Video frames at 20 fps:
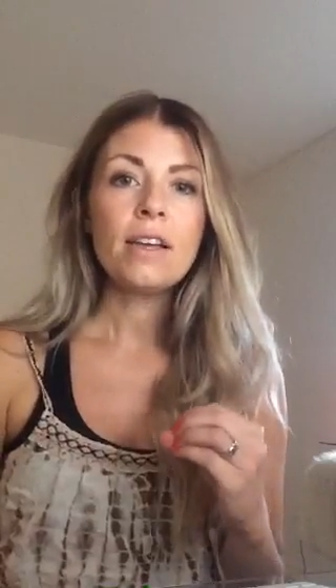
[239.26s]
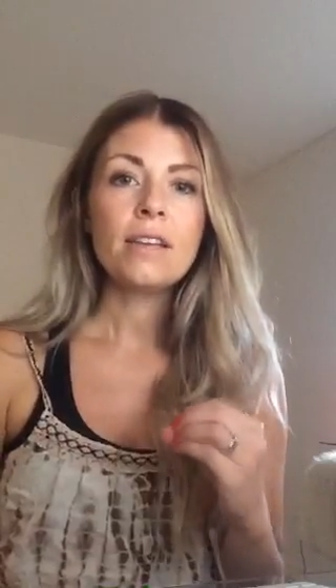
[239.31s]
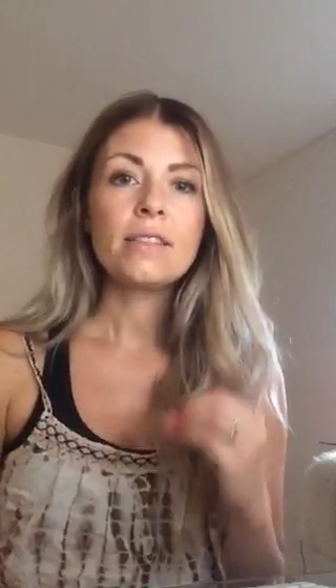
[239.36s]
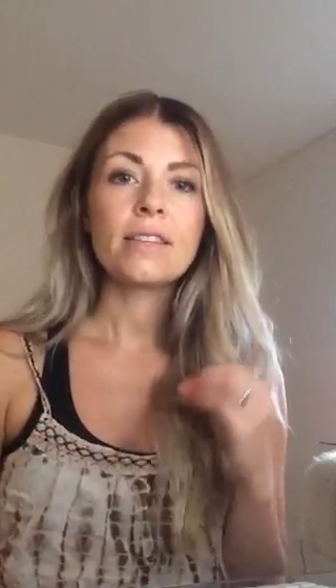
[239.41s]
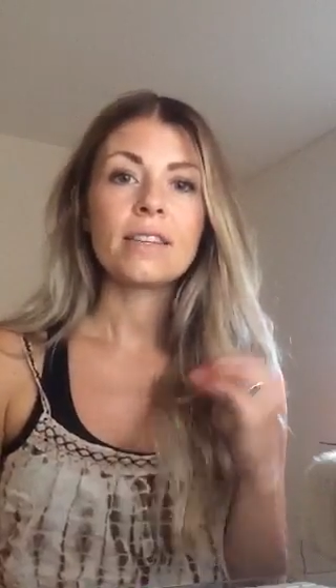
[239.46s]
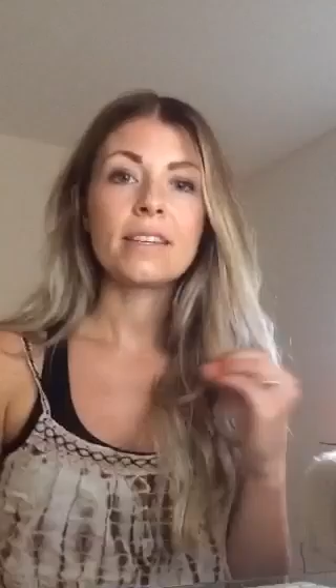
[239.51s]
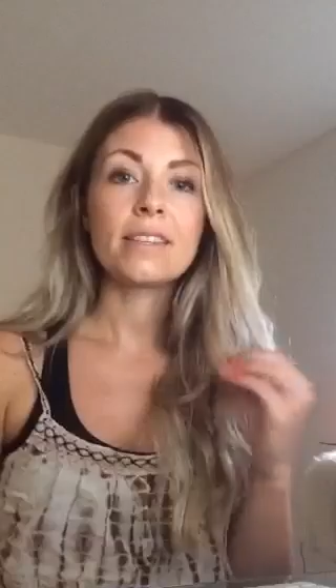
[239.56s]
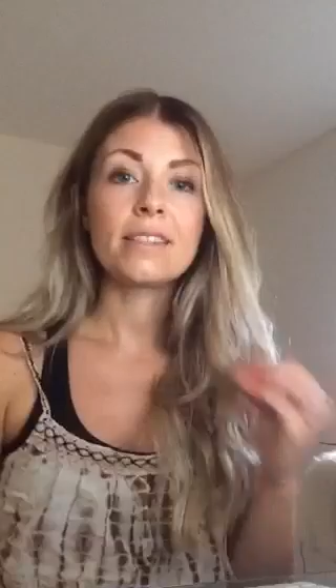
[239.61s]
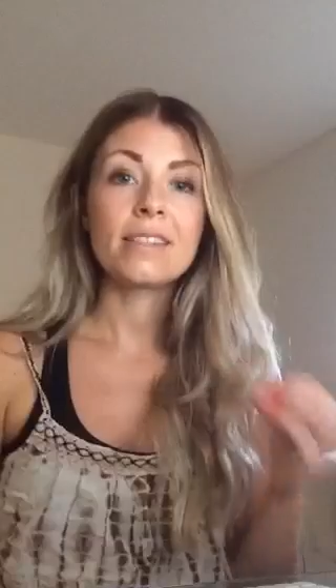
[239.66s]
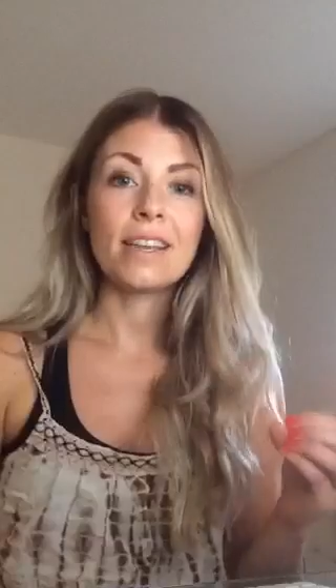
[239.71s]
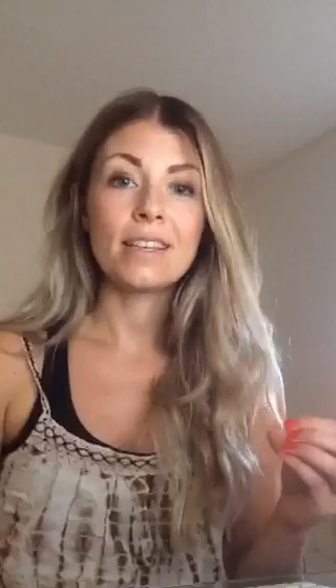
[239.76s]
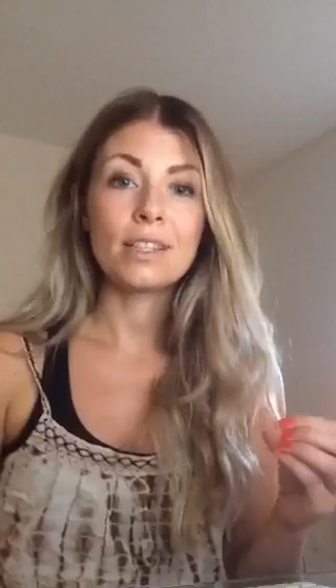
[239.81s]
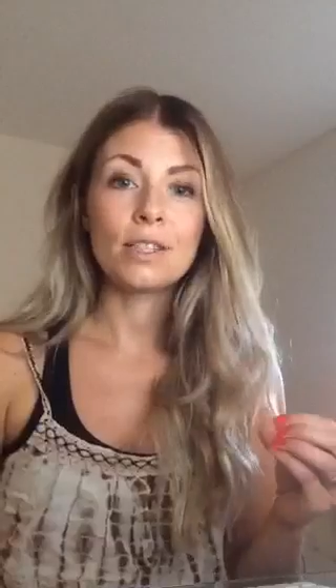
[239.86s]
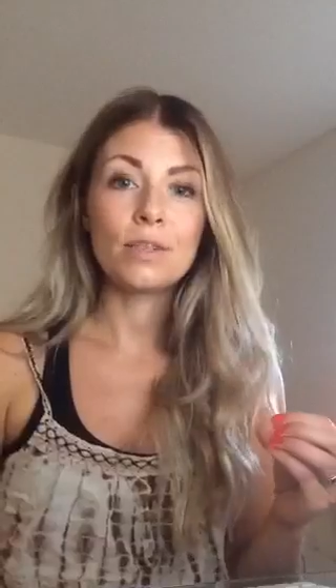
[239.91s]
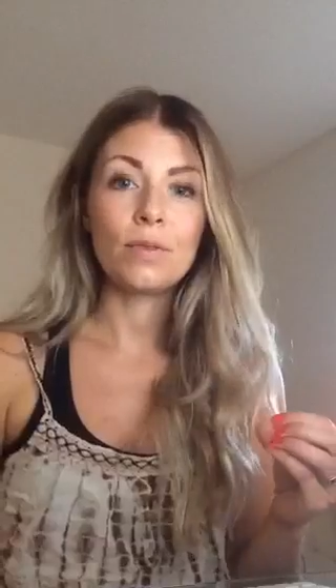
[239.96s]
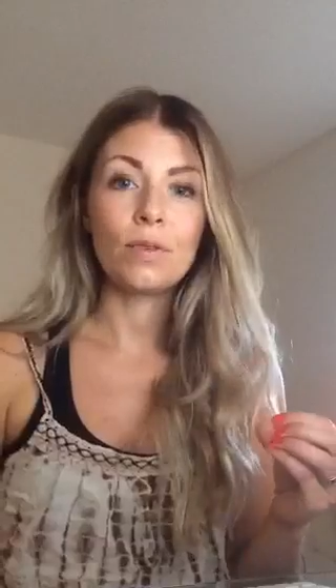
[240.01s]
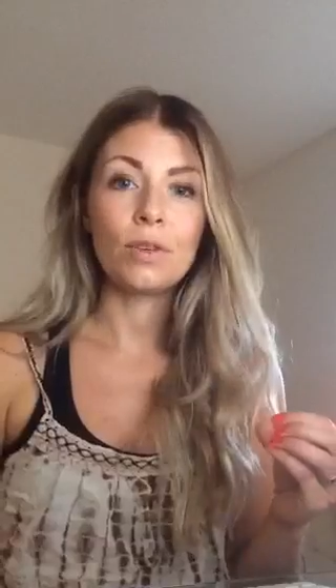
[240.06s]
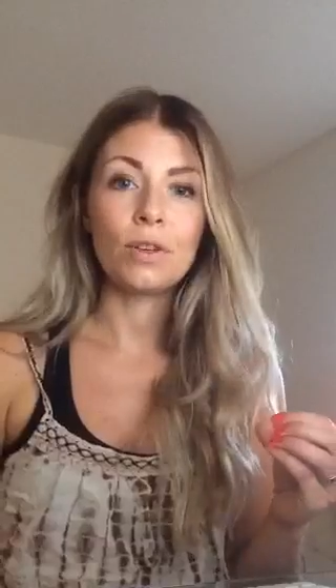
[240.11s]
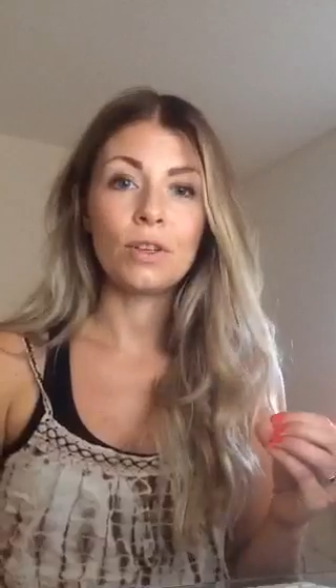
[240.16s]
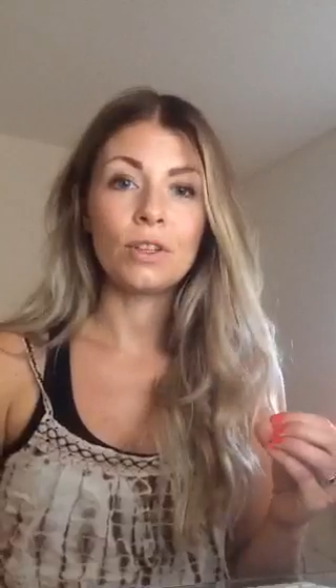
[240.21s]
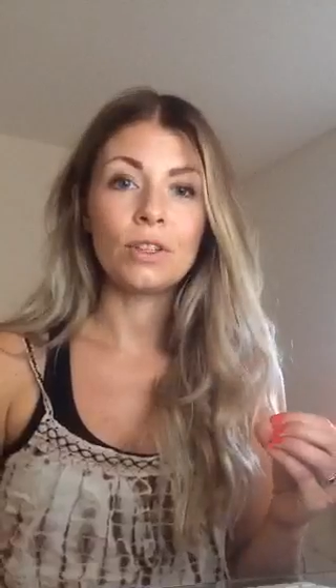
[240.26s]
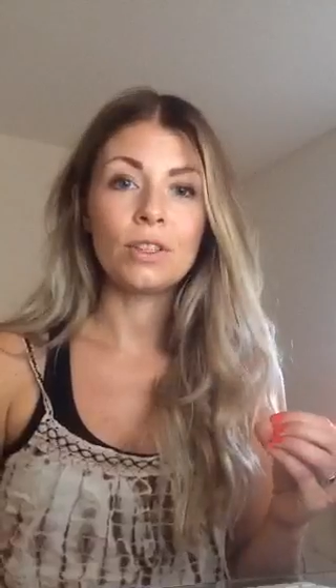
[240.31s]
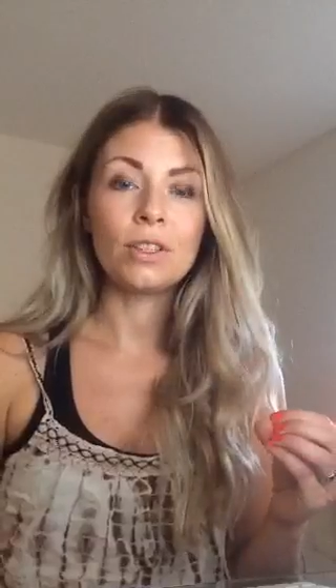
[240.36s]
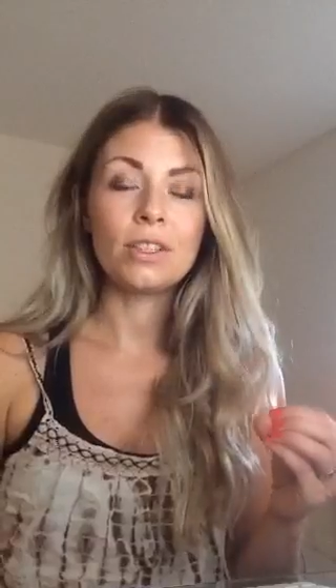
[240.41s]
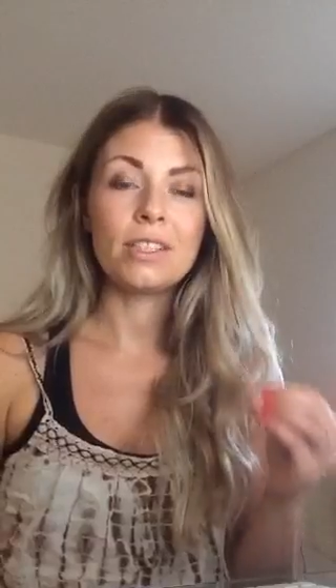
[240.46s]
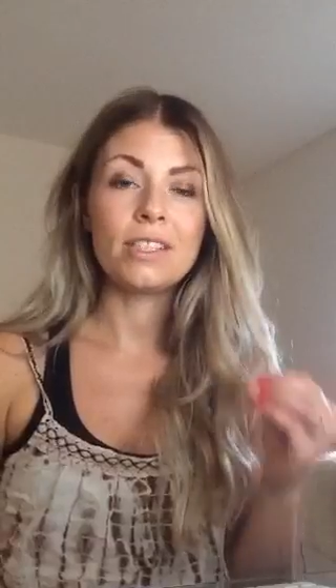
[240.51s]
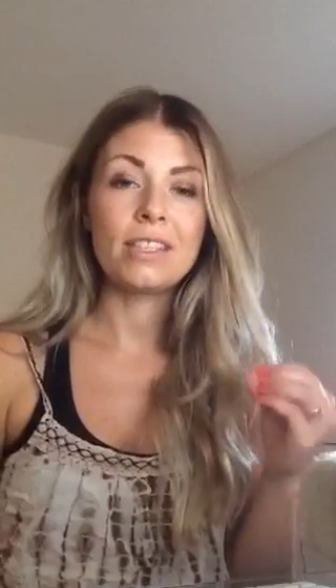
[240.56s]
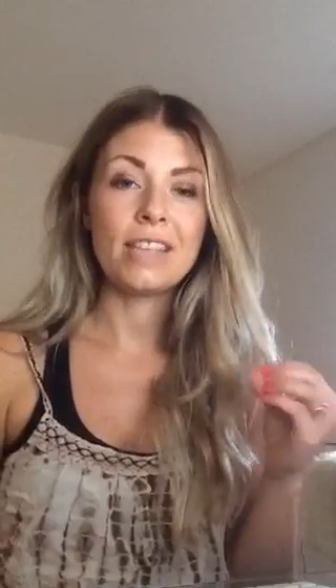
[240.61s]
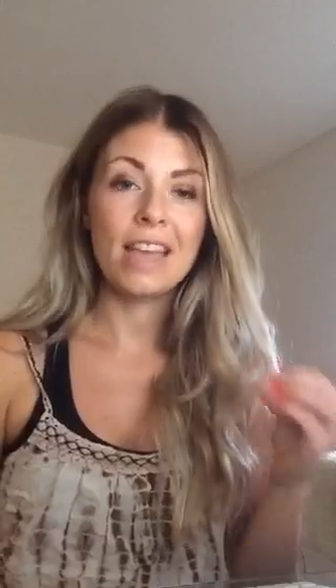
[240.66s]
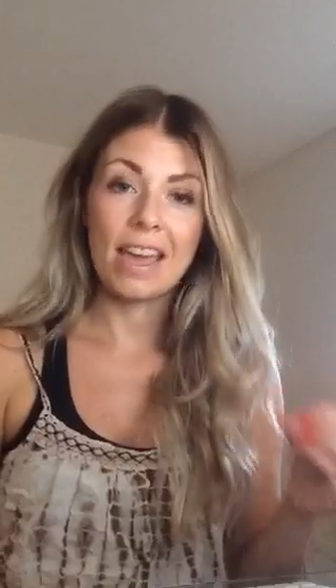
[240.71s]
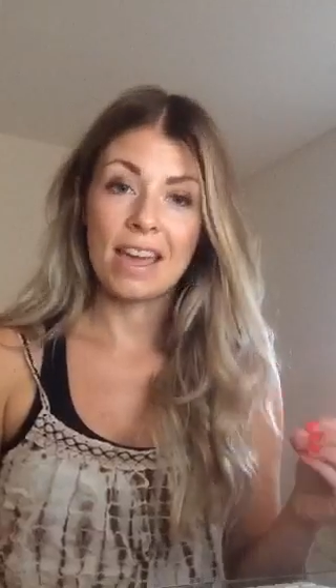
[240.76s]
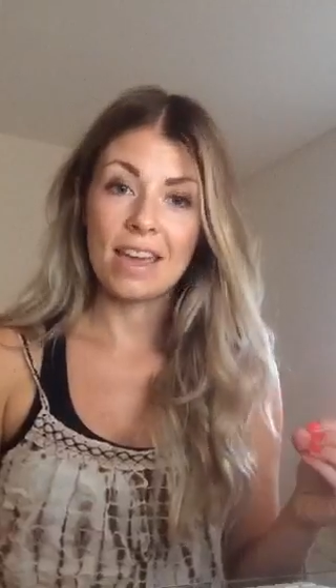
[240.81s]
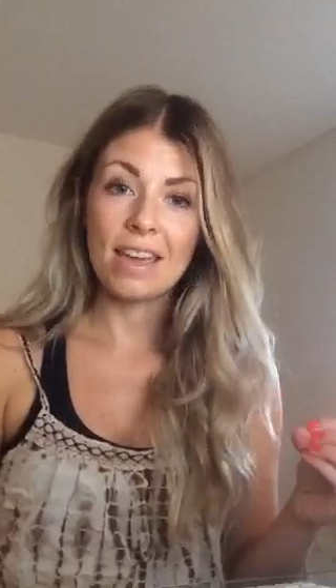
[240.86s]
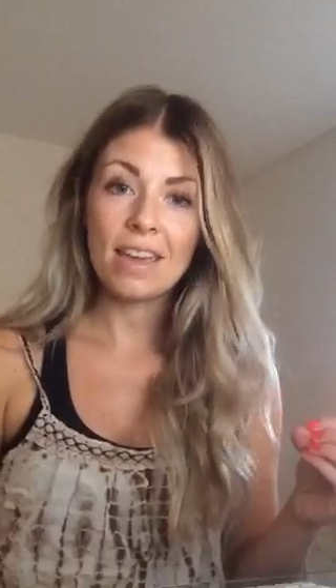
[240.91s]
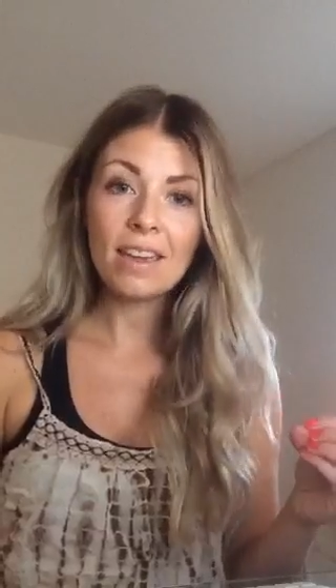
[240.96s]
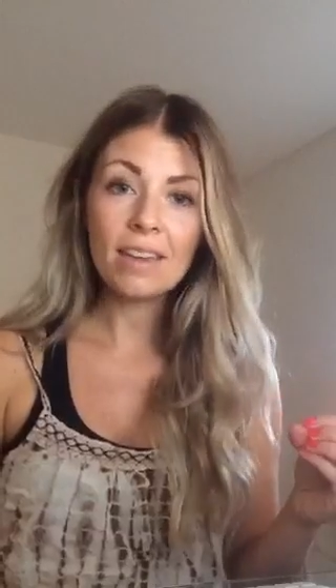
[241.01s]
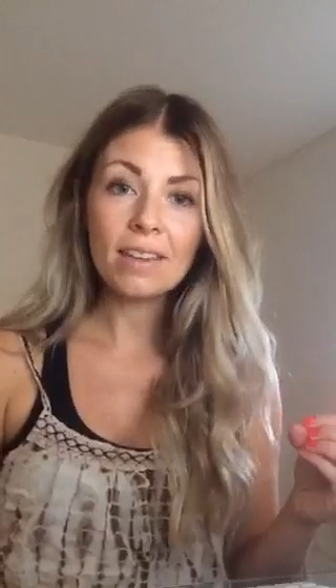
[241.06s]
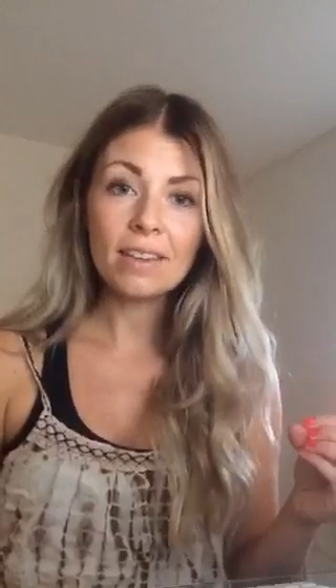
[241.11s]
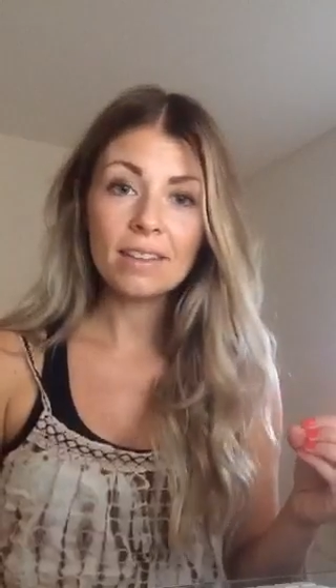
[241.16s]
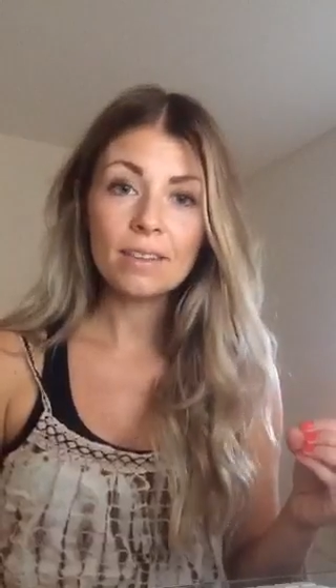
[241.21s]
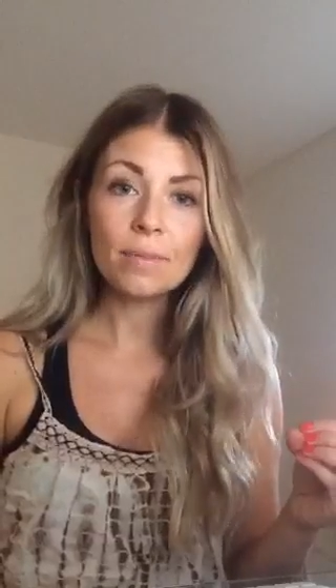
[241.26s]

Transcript: successful day,